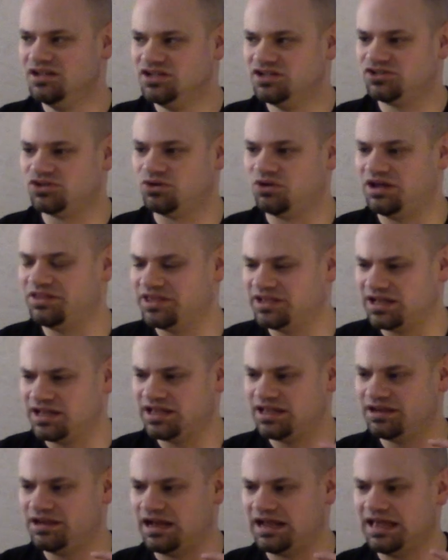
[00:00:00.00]
So I think I
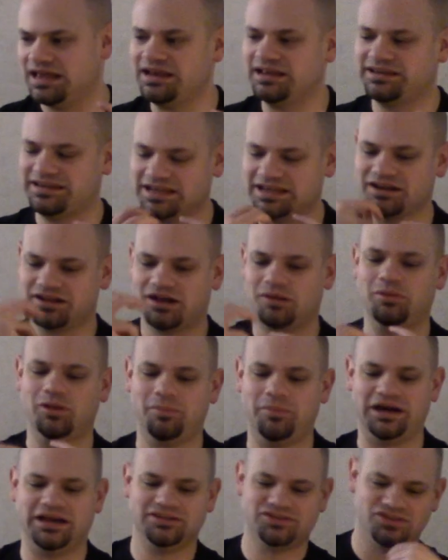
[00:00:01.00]
had taken a couple
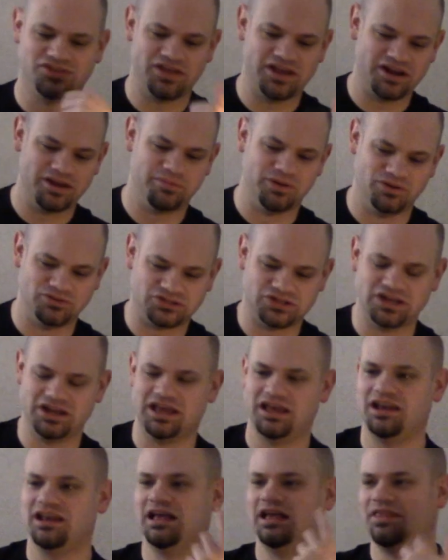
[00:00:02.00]
of bites, then I posted
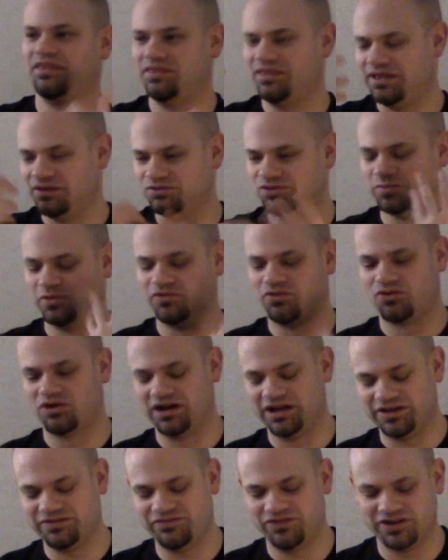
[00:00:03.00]
it, and it was before
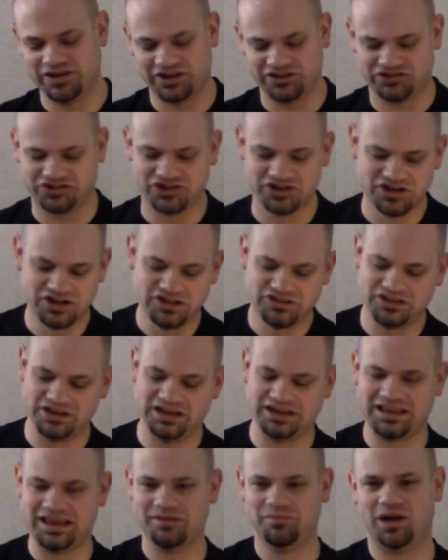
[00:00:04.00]
I had finished that
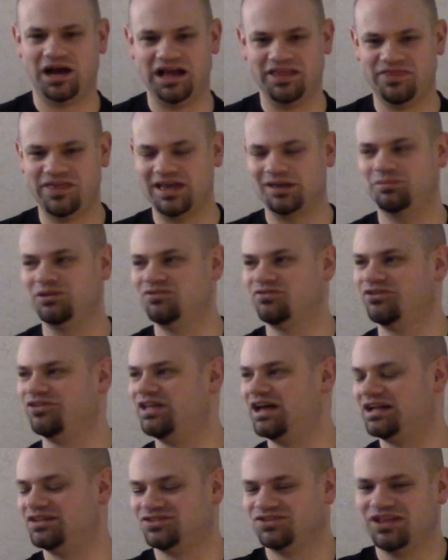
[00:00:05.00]
he came by and thanked me for
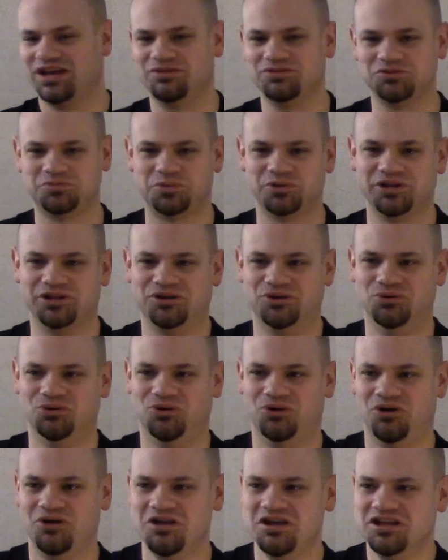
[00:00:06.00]
that. So that was pretty
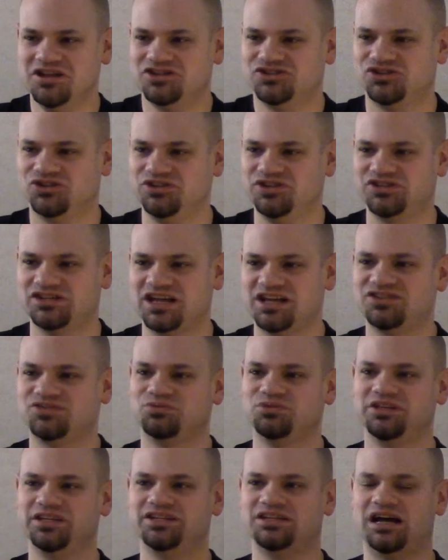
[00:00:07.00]
cool. So these guys are
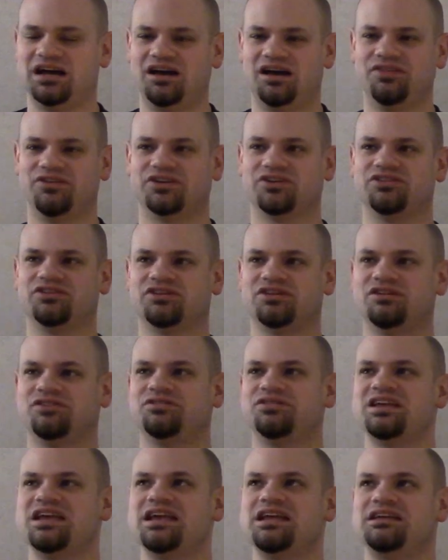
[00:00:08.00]
really
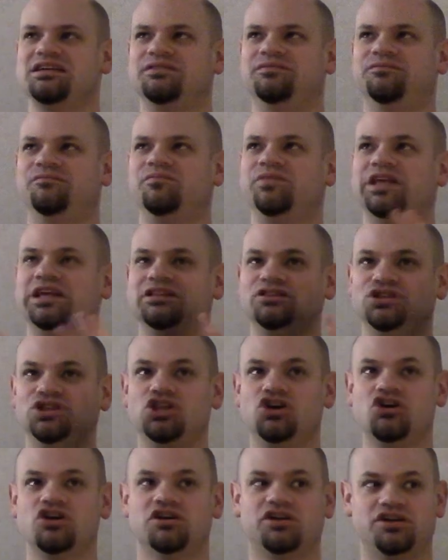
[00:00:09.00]
they
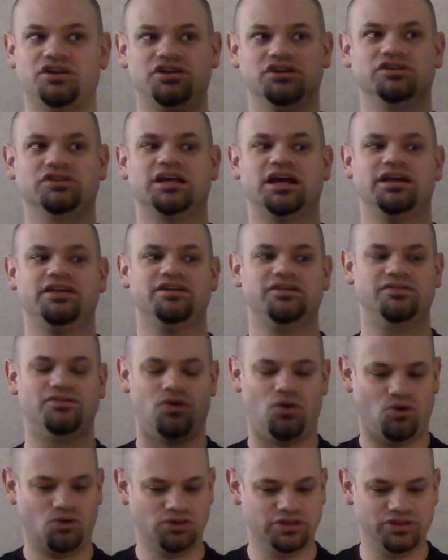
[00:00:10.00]
look kind of
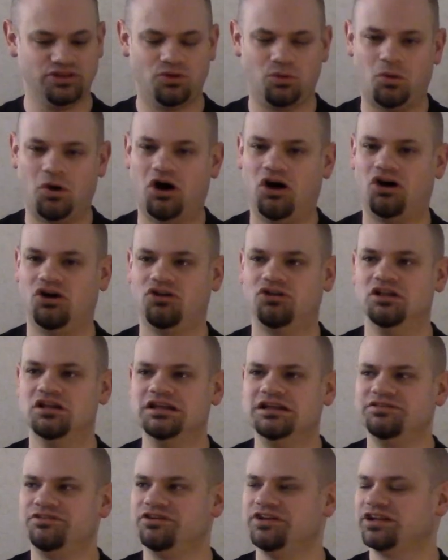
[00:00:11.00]
hole in the wall.
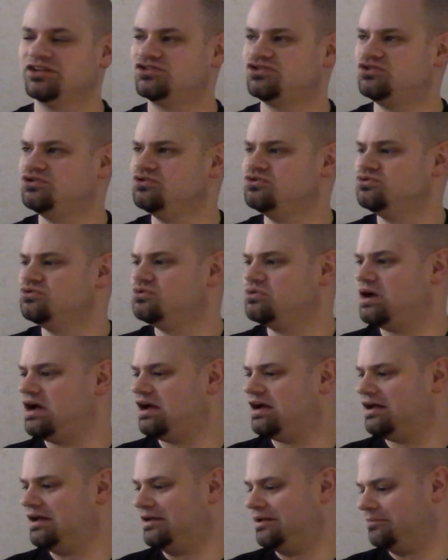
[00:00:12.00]
They're next to
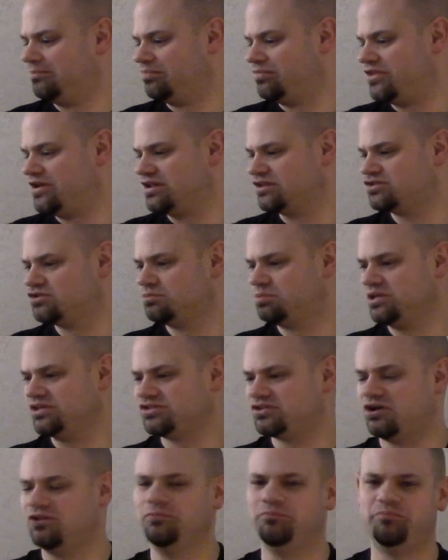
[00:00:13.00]
a
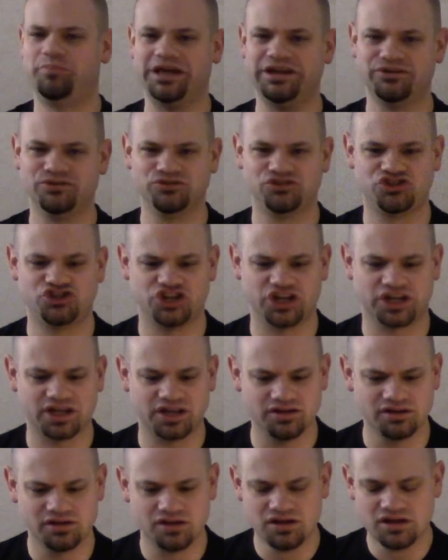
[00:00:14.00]
place called Beto's
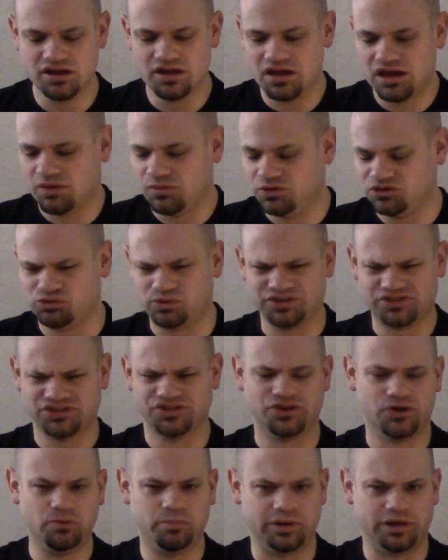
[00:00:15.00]
Chicken, which
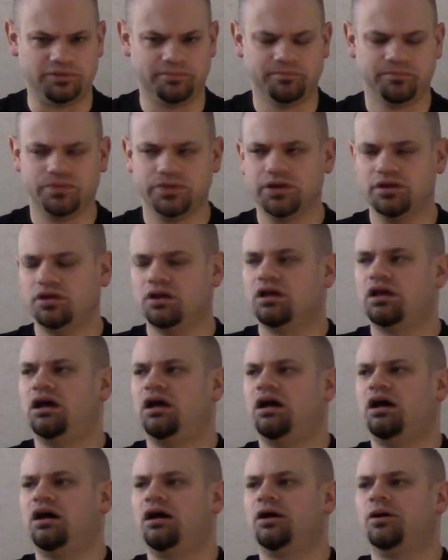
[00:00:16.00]
wasn't open.
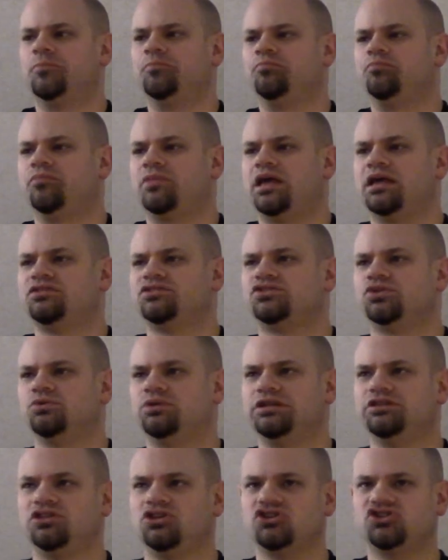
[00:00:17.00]
And so
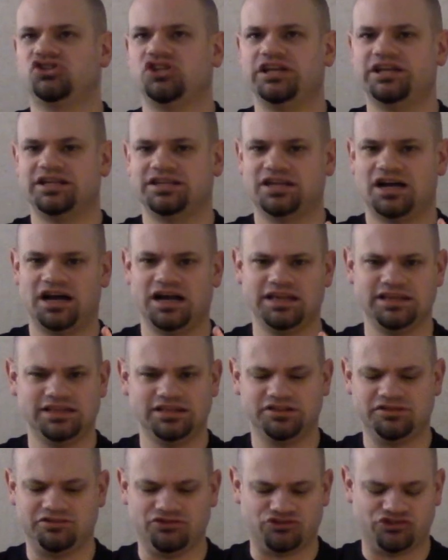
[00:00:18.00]
it looks like a tiny
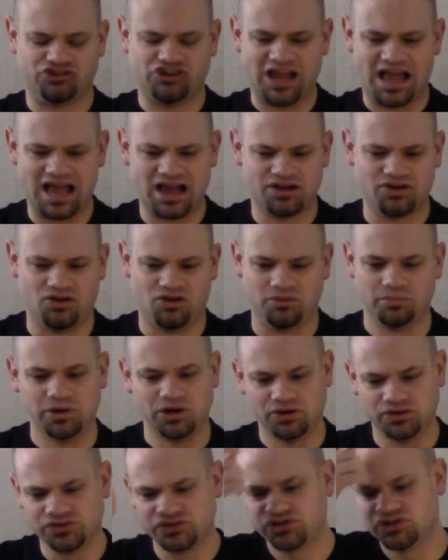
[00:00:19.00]
little shack
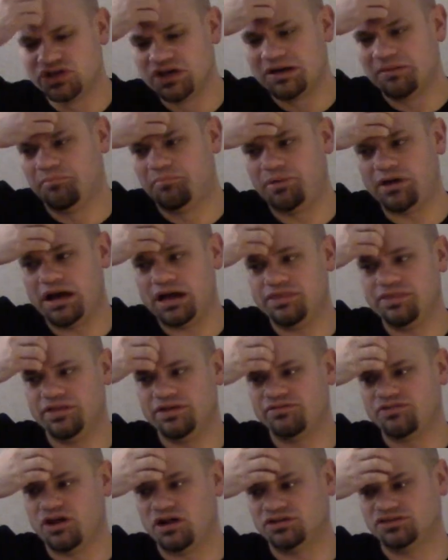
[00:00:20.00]
almost, but
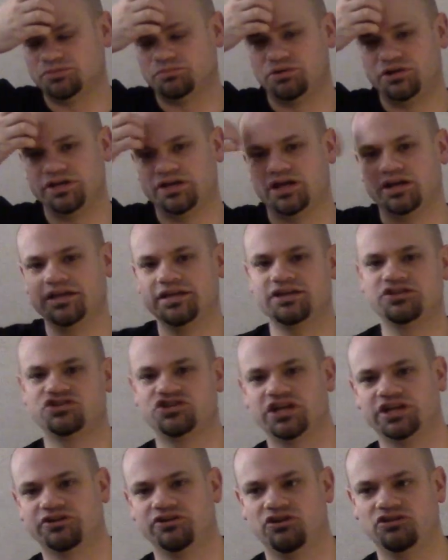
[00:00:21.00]
they've got some pretty cutting edge
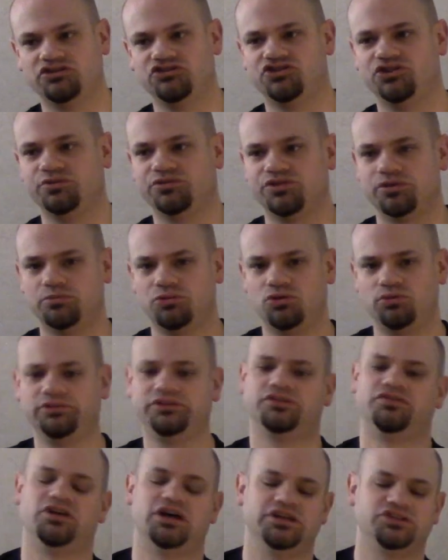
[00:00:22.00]
technology with their mobile
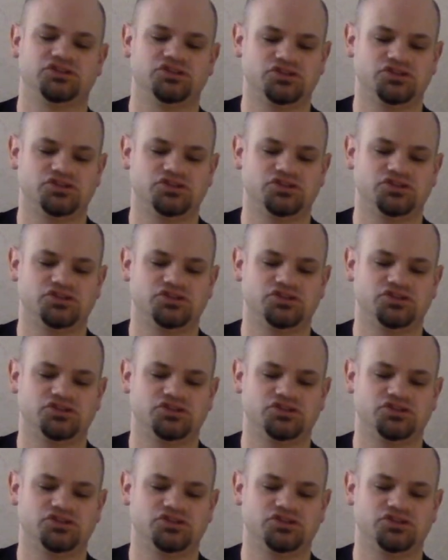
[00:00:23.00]
device.